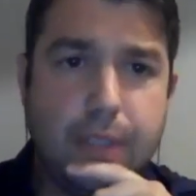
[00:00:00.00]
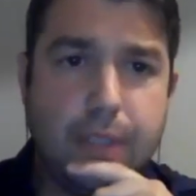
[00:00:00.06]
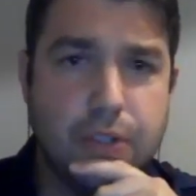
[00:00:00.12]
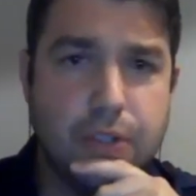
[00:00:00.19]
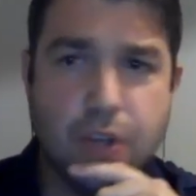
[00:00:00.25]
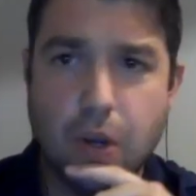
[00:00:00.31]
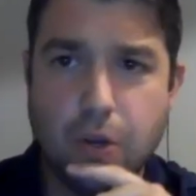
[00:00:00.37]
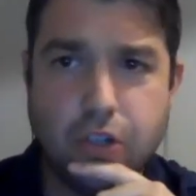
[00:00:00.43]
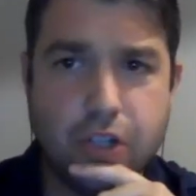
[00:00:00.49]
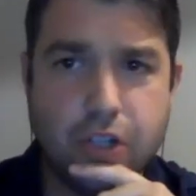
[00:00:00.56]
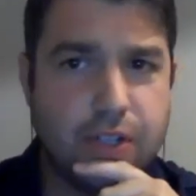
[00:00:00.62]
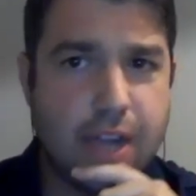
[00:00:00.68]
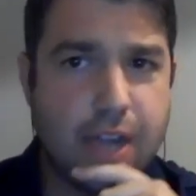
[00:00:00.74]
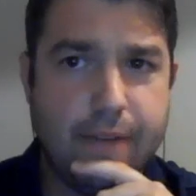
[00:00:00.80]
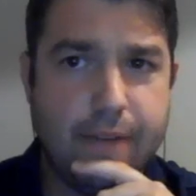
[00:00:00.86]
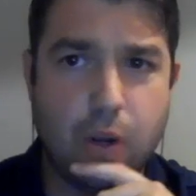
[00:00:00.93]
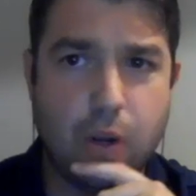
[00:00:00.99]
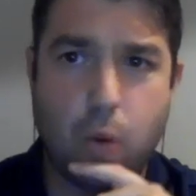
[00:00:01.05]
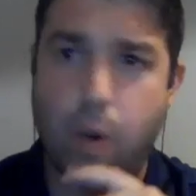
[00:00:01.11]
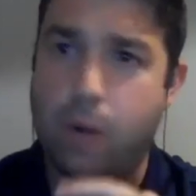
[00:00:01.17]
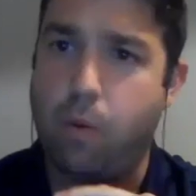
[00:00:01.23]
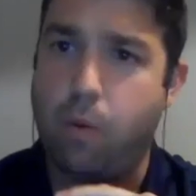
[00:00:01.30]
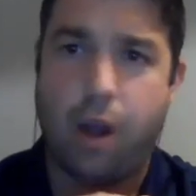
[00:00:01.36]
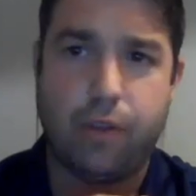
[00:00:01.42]
So just kind of a
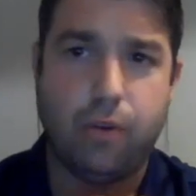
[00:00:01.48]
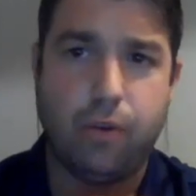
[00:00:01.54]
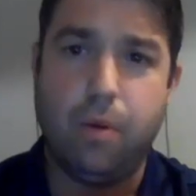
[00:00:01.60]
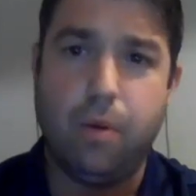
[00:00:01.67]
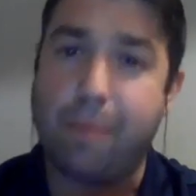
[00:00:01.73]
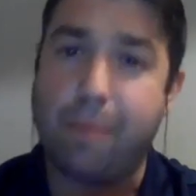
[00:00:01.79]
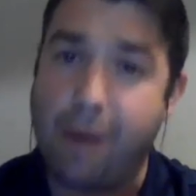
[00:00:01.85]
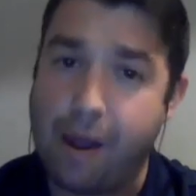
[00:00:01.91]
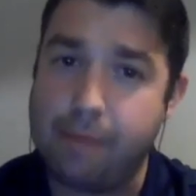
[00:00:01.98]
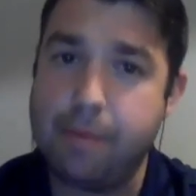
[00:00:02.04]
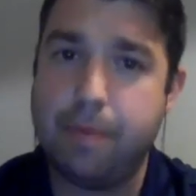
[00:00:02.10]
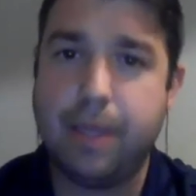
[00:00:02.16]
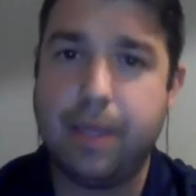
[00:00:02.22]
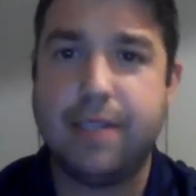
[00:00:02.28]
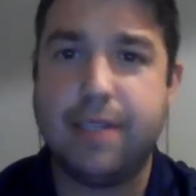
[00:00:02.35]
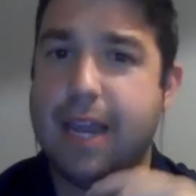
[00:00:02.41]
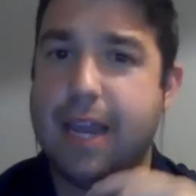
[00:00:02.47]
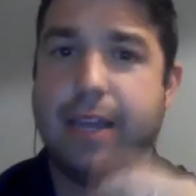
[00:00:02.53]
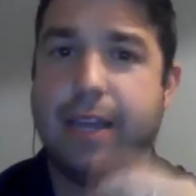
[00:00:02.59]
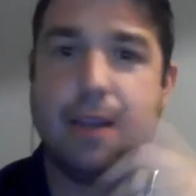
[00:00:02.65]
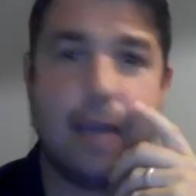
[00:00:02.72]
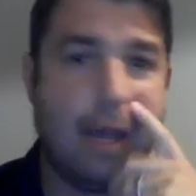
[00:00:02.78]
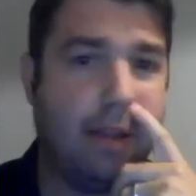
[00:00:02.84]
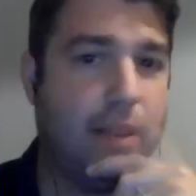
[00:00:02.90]
quick walkthrough. We'll probably
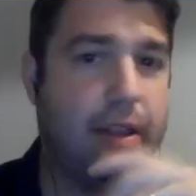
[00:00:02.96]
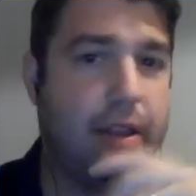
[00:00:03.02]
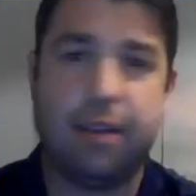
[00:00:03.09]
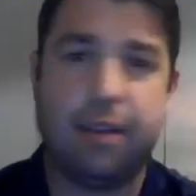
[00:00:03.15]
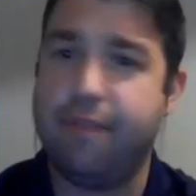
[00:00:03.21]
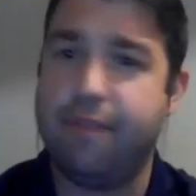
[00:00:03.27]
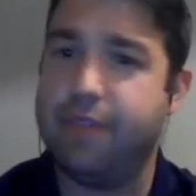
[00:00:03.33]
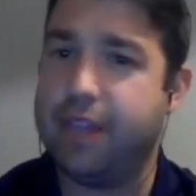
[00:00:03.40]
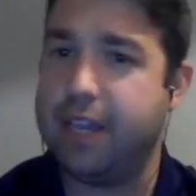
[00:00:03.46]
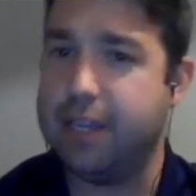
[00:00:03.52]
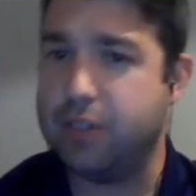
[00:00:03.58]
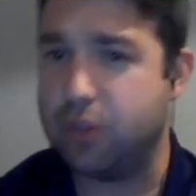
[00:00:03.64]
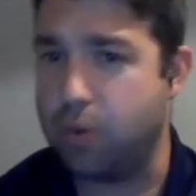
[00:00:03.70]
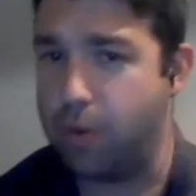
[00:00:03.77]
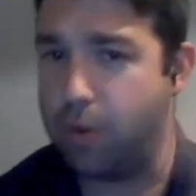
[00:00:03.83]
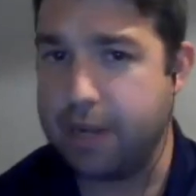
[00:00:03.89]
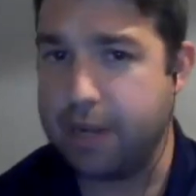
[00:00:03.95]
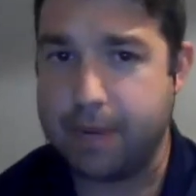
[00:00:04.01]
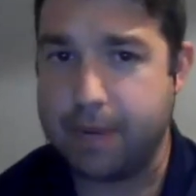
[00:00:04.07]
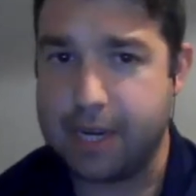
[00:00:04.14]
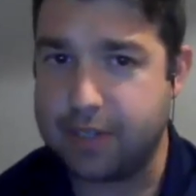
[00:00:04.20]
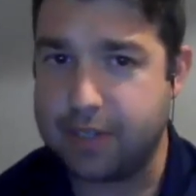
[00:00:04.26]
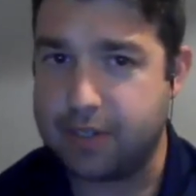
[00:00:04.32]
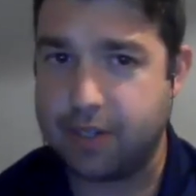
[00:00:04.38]
I'll give the kids 20
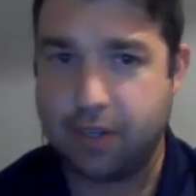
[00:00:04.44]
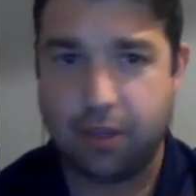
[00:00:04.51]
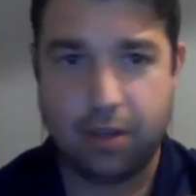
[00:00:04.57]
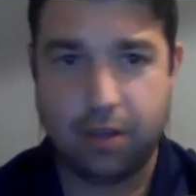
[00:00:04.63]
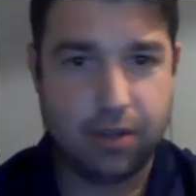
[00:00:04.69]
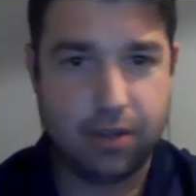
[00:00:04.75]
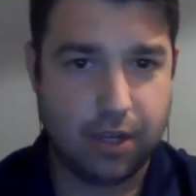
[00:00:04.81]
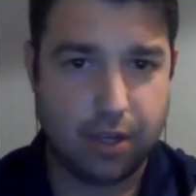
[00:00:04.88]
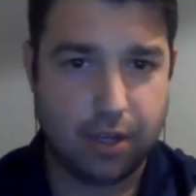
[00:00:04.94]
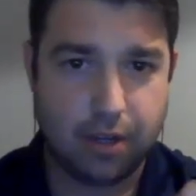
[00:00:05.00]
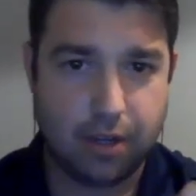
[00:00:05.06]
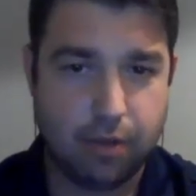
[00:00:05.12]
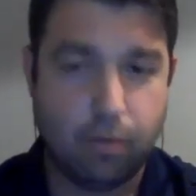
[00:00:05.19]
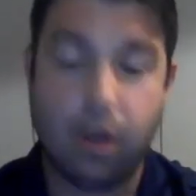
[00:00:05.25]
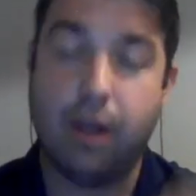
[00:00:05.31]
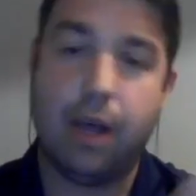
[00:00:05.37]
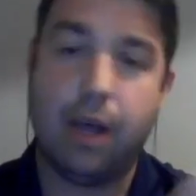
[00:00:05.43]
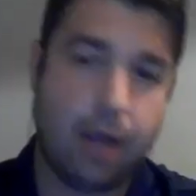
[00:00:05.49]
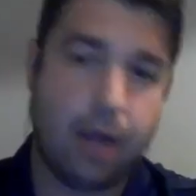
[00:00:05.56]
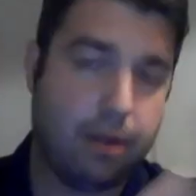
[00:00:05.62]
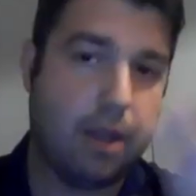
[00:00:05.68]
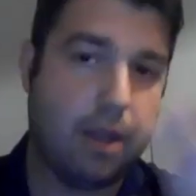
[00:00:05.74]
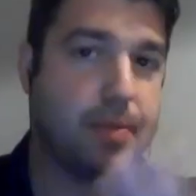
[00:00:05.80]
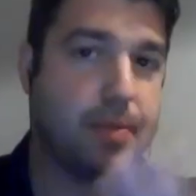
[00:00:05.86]
minutes
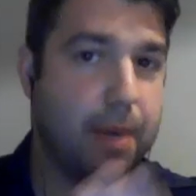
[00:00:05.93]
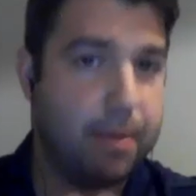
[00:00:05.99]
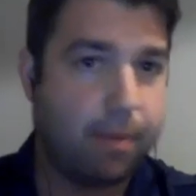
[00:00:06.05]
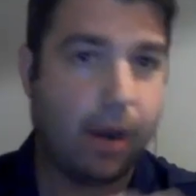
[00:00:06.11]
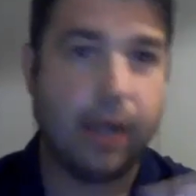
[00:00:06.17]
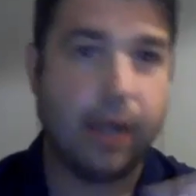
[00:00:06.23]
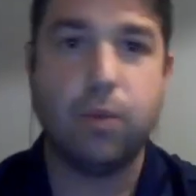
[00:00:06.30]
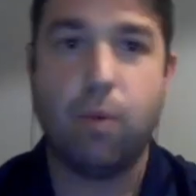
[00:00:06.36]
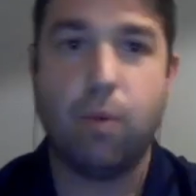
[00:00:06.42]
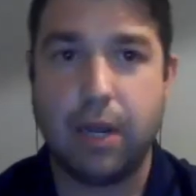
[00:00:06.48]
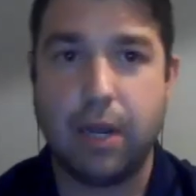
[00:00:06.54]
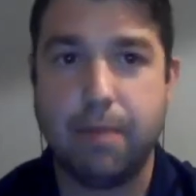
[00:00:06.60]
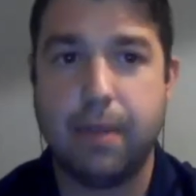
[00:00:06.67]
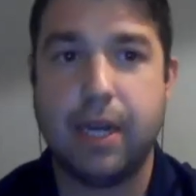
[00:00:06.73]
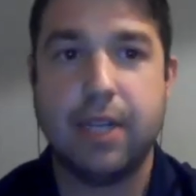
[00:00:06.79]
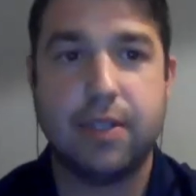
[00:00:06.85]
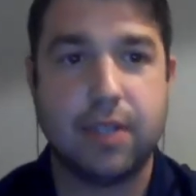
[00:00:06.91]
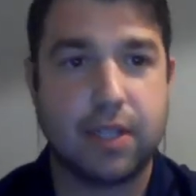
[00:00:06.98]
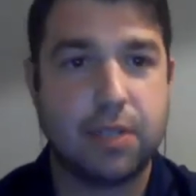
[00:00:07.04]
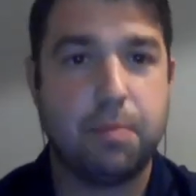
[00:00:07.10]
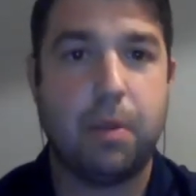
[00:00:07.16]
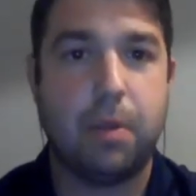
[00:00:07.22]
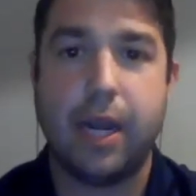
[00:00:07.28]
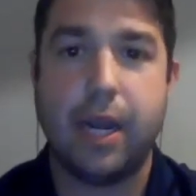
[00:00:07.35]
I'll spend probably 20 minutes
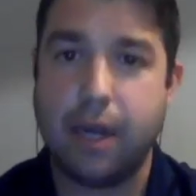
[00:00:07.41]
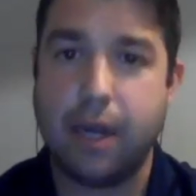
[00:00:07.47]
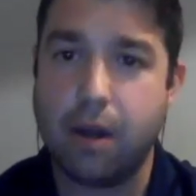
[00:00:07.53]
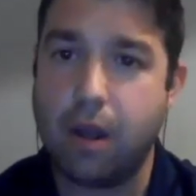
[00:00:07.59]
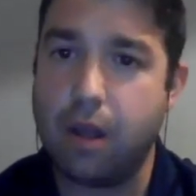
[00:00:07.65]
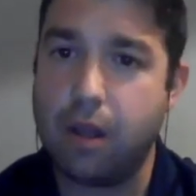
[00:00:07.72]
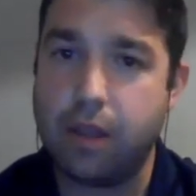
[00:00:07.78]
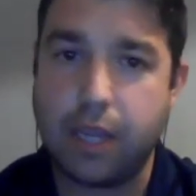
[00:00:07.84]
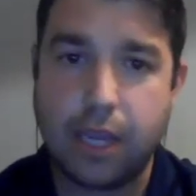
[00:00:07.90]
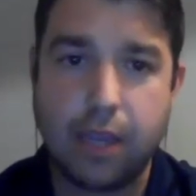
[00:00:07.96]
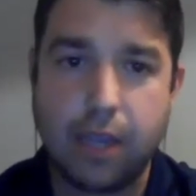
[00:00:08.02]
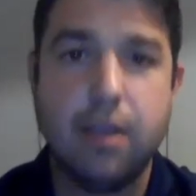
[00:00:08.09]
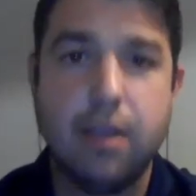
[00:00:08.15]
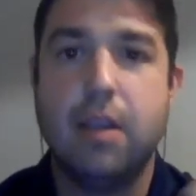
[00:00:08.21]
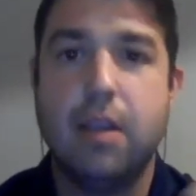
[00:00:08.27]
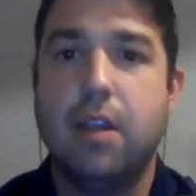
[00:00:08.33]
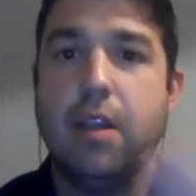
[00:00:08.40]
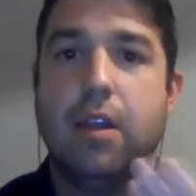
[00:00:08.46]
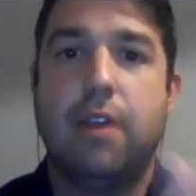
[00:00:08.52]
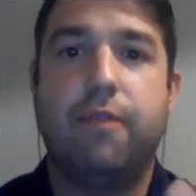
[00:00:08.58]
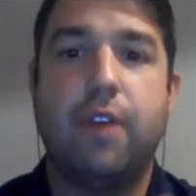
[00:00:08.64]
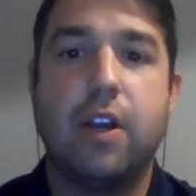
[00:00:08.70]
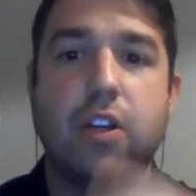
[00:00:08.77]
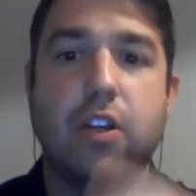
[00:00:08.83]
explaining all the
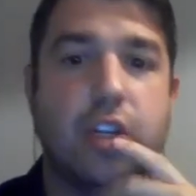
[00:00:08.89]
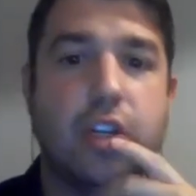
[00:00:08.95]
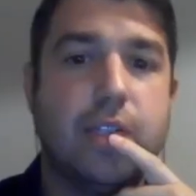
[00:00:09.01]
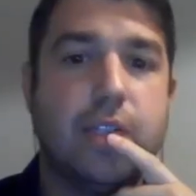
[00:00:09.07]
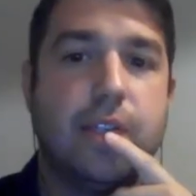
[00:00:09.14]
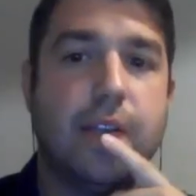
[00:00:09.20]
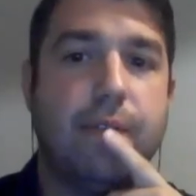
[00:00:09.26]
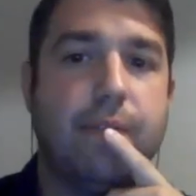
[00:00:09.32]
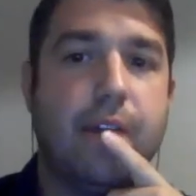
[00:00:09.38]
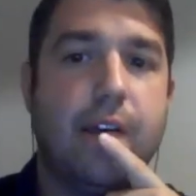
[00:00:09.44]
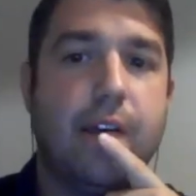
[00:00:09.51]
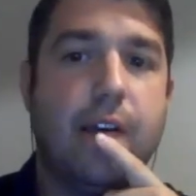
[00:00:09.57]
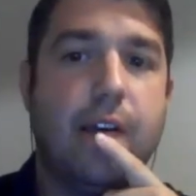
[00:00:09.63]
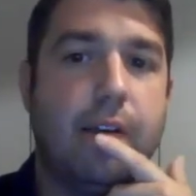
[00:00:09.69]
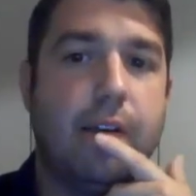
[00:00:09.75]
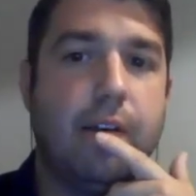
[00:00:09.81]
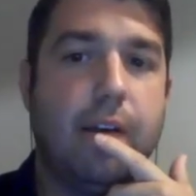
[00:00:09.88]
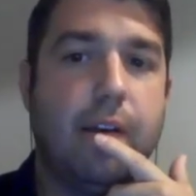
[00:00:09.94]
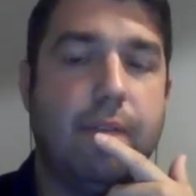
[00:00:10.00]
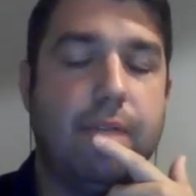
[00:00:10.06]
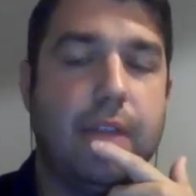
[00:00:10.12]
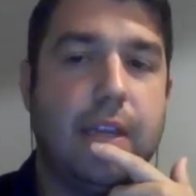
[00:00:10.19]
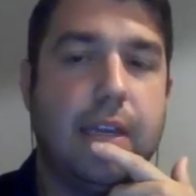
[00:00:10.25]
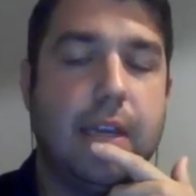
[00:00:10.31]
functions of
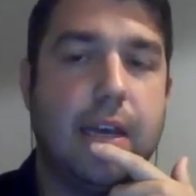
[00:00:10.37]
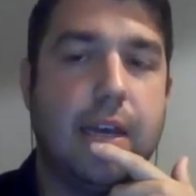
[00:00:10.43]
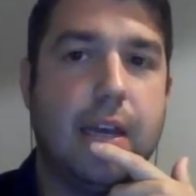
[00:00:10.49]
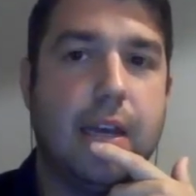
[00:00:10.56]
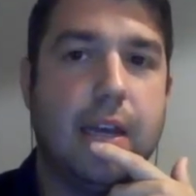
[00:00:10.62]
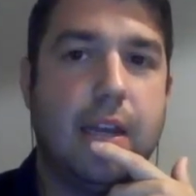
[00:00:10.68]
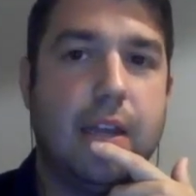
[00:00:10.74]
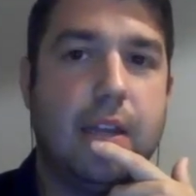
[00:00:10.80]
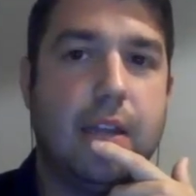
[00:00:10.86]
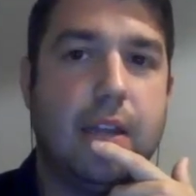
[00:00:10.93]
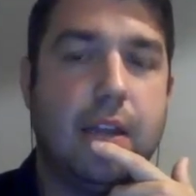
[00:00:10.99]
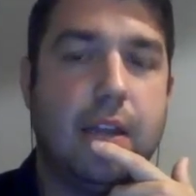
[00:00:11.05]
the